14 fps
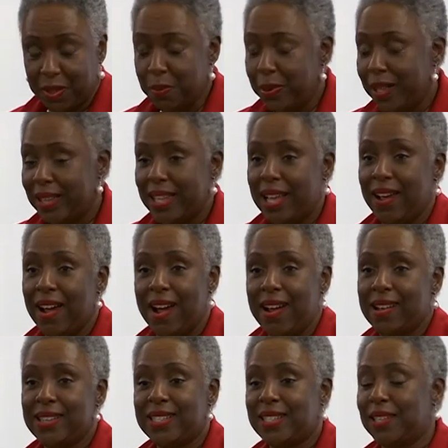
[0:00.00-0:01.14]
but there
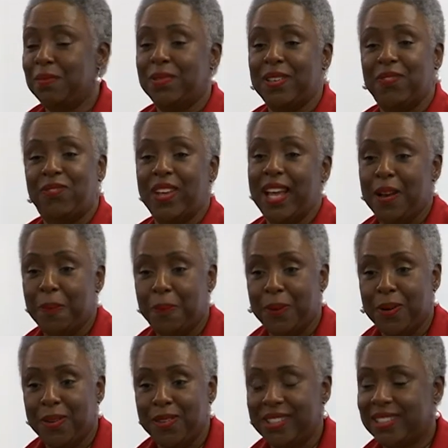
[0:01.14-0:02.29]
are some
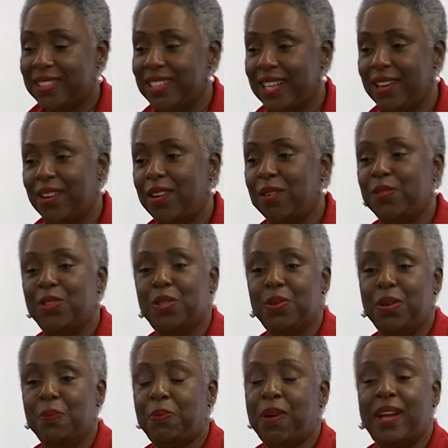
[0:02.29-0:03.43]
developers that are
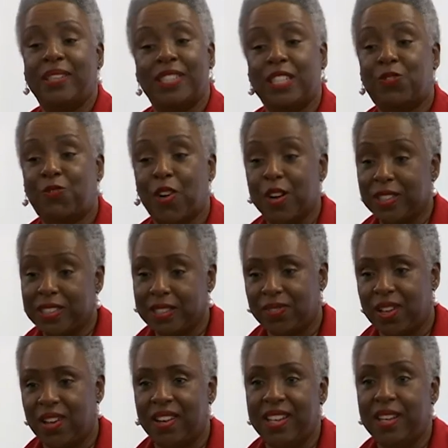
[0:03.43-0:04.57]
doing projects. First of
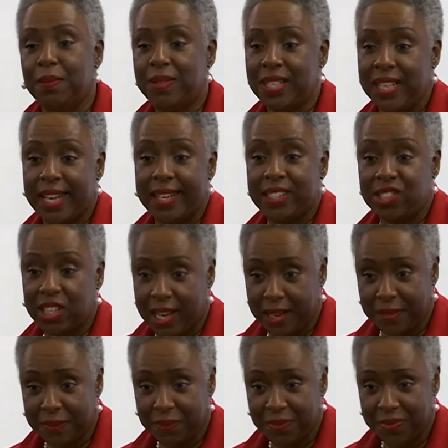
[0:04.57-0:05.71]
all, MDHA